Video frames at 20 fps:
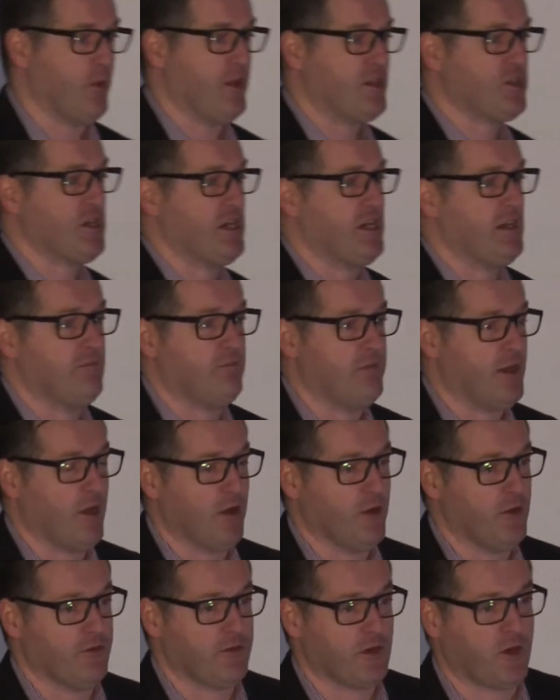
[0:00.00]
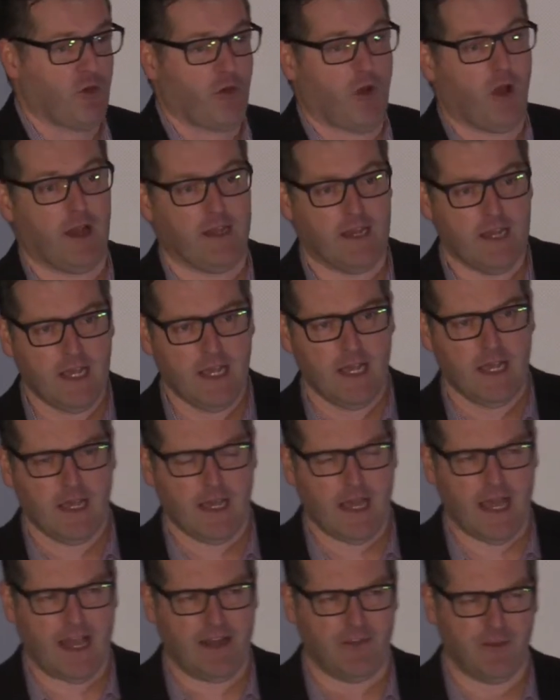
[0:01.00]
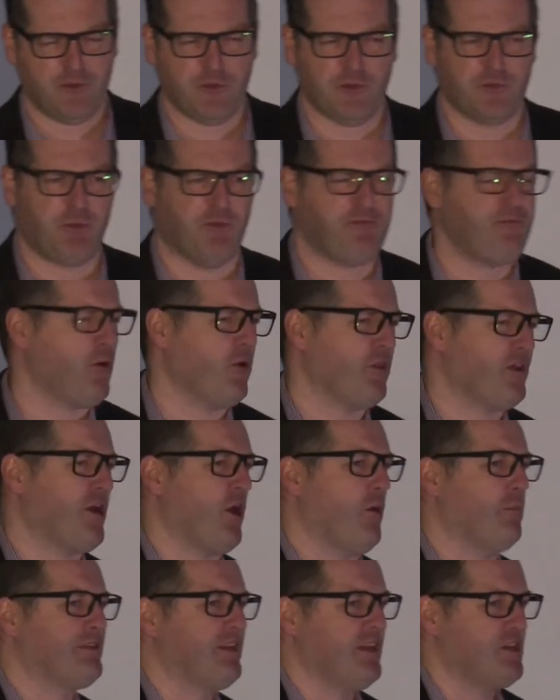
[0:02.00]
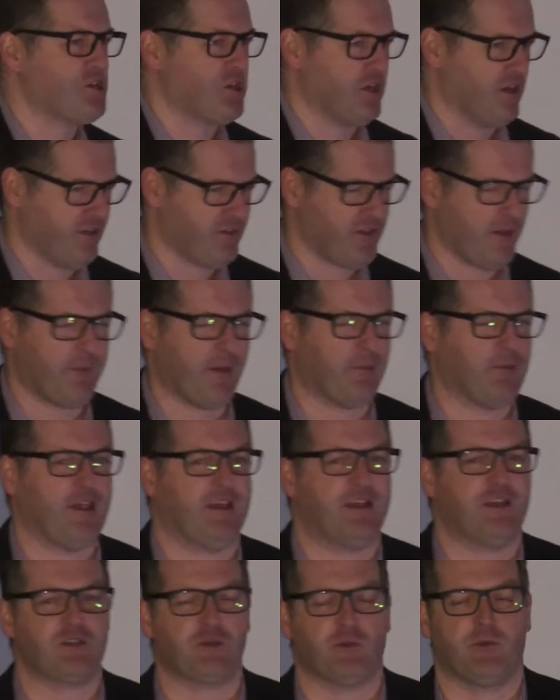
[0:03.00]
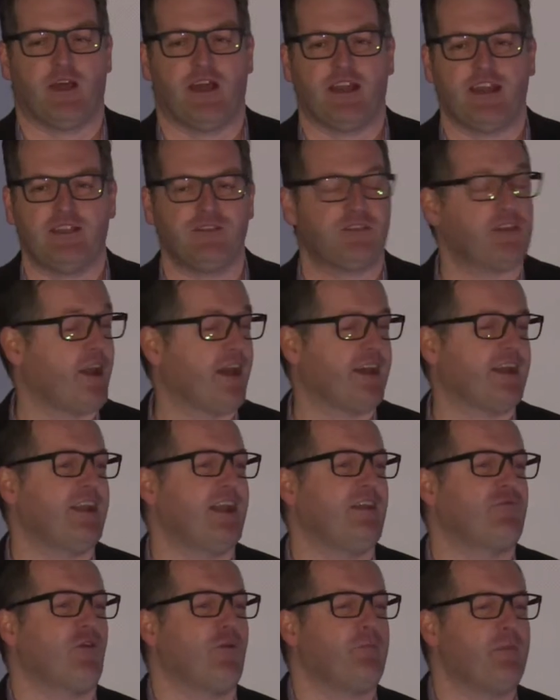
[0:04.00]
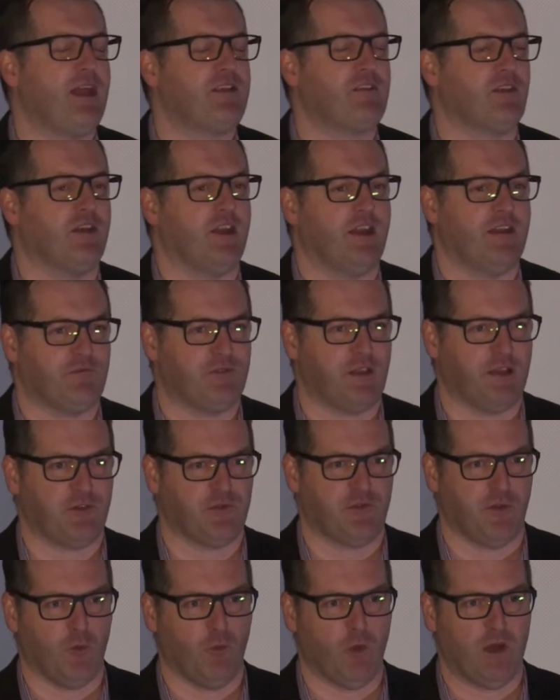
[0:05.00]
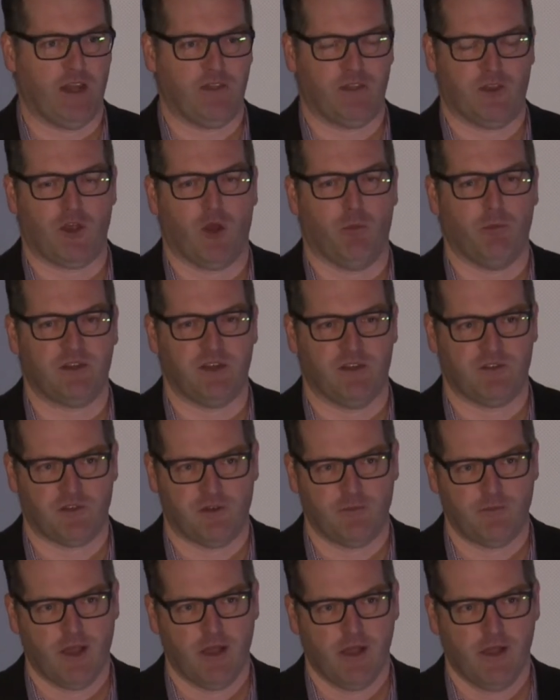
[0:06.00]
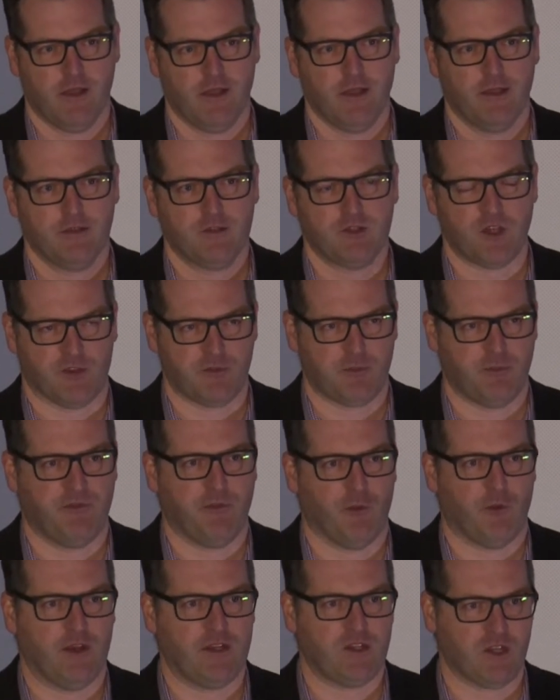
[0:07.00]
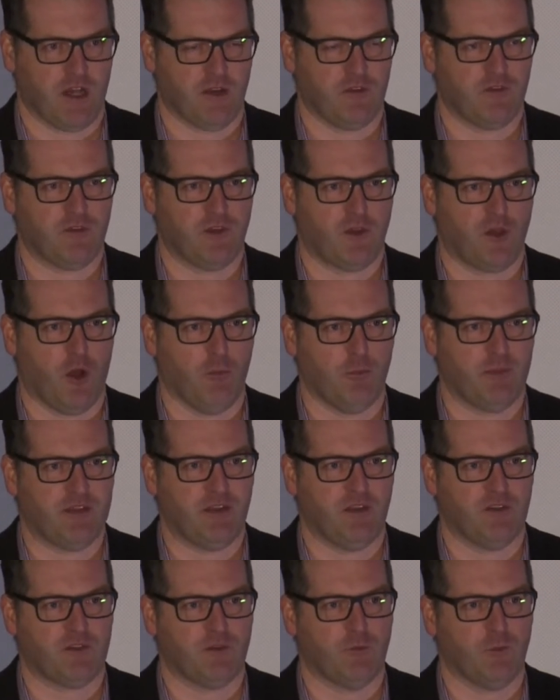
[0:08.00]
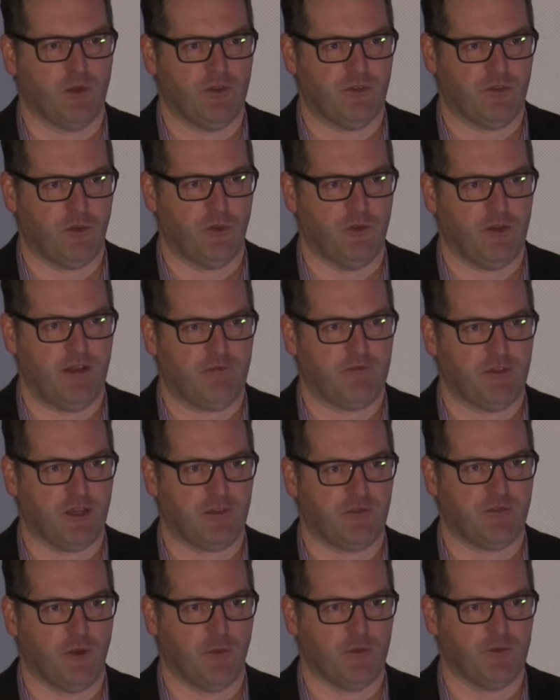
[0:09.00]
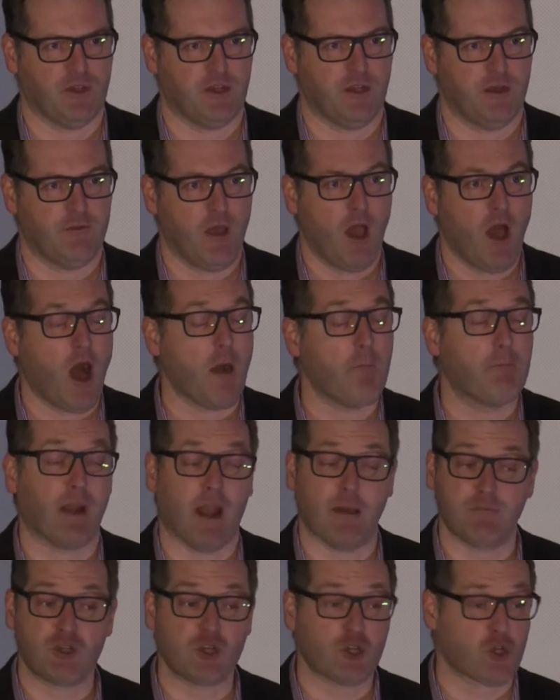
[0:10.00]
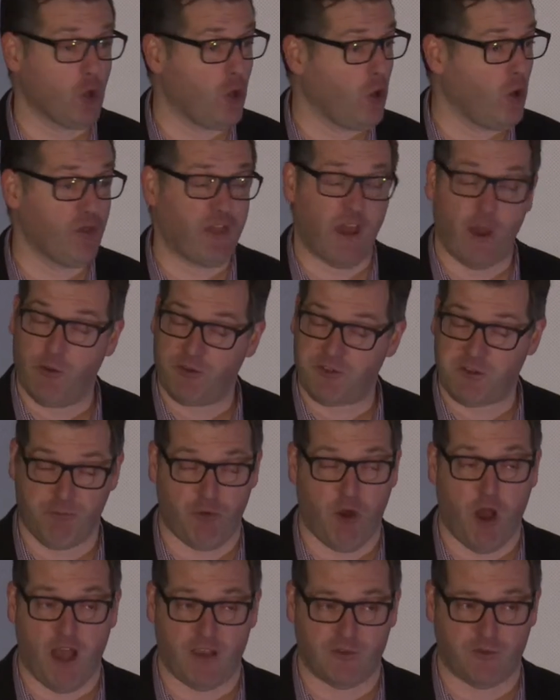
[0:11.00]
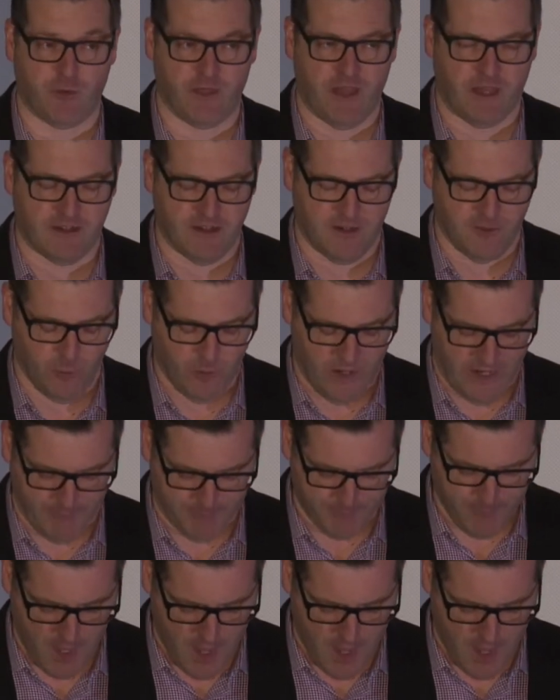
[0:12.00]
which he, decried, and this was before the competition, and some people had issue with that. He said, I can never imagine a Netflix film winning the competition, just before he judged the competition with 2 Netflix films in it. But I'm sure they were surprised when they didn't win.